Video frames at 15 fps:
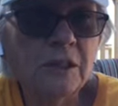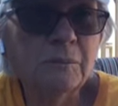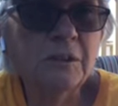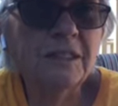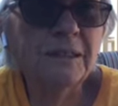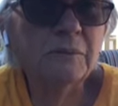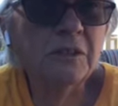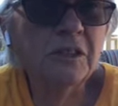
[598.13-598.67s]

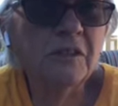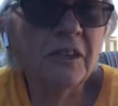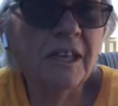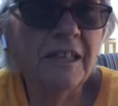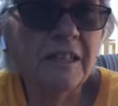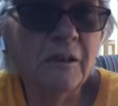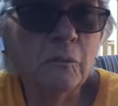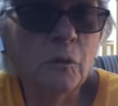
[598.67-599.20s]
seems to
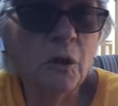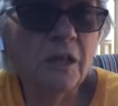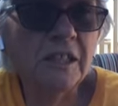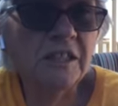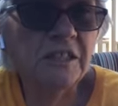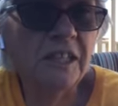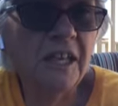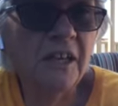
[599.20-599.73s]
think that we're going to
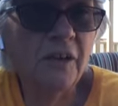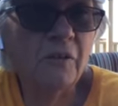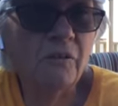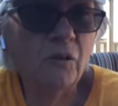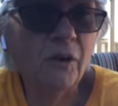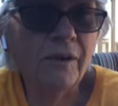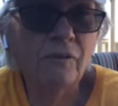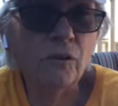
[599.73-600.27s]
stay here
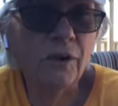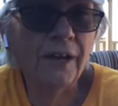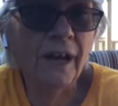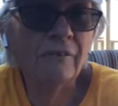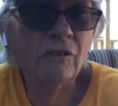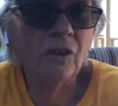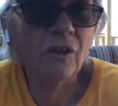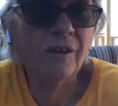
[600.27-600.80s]
forever and
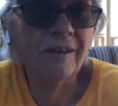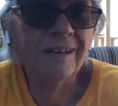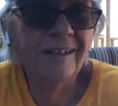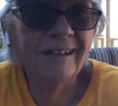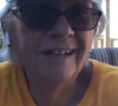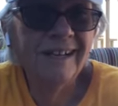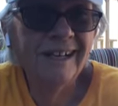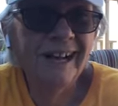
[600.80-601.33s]
ever.
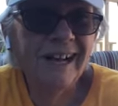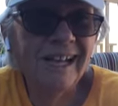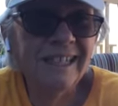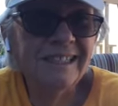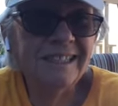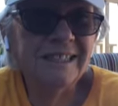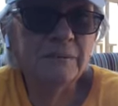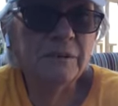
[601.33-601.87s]
I
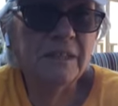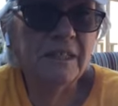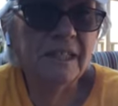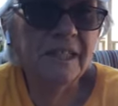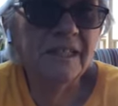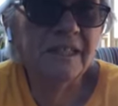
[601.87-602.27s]
seem to think